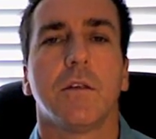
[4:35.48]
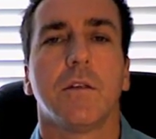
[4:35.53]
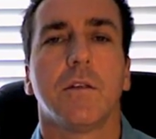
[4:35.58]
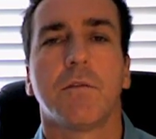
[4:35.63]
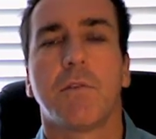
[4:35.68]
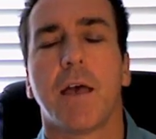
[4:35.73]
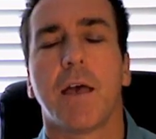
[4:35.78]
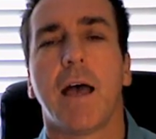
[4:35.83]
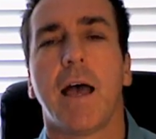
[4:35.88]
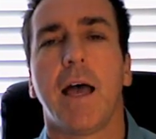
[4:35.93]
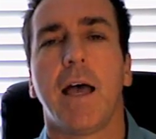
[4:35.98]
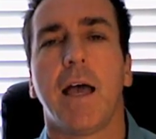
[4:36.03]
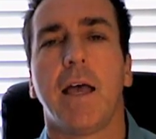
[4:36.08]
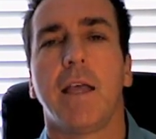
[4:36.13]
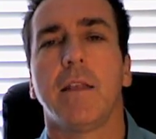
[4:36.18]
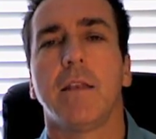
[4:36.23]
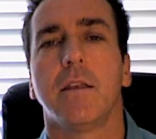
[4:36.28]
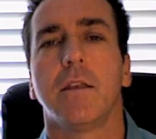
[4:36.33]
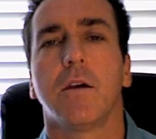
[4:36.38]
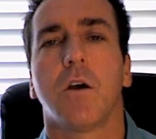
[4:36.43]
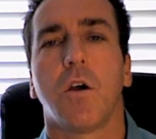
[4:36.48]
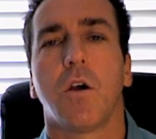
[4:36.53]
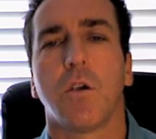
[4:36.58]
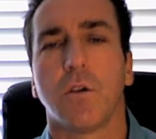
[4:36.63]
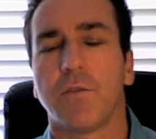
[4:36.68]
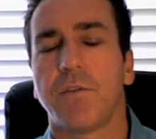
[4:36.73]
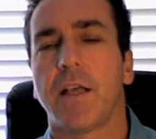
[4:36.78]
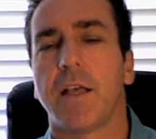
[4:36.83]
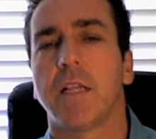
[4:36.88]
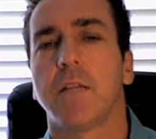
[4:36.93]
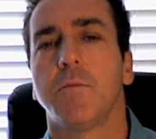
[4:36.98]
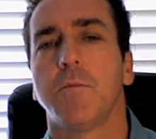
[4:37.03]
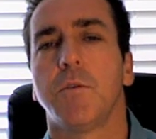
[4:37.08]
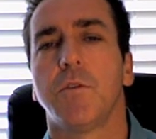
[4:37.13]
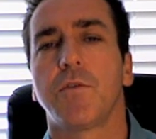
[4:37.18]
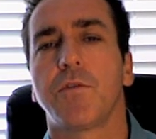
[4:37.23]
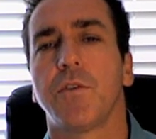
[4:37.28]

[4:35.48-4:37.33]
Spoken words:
that are available